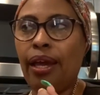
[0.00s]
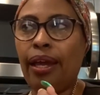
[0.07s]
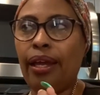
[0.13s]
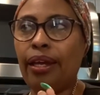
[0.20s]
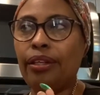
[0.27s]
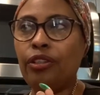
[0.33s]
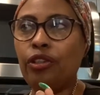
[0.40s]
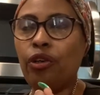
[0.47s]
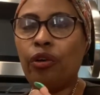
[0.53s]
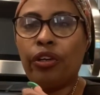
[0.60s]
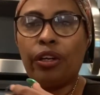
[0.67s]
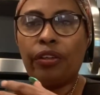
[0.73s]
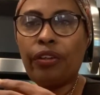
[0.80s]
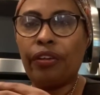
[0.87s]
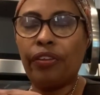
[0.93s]
and you know
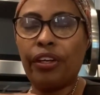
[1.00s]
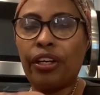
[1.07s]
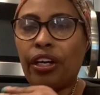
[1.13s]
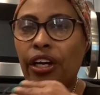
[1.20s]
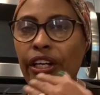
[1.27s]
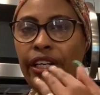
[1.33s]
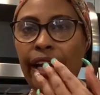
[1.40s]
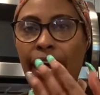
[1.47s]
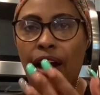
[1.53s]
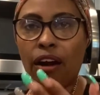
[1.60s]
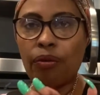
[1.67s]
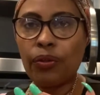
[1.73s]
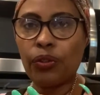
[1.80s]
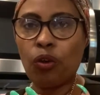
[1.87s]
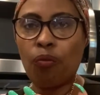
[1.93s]
they're they're, they're cutting
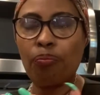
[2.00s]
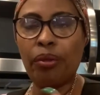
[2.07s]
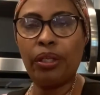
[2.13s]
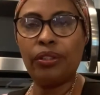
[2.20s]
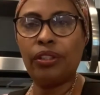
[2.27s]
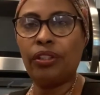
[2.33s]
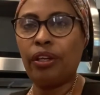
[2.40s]
hours on business.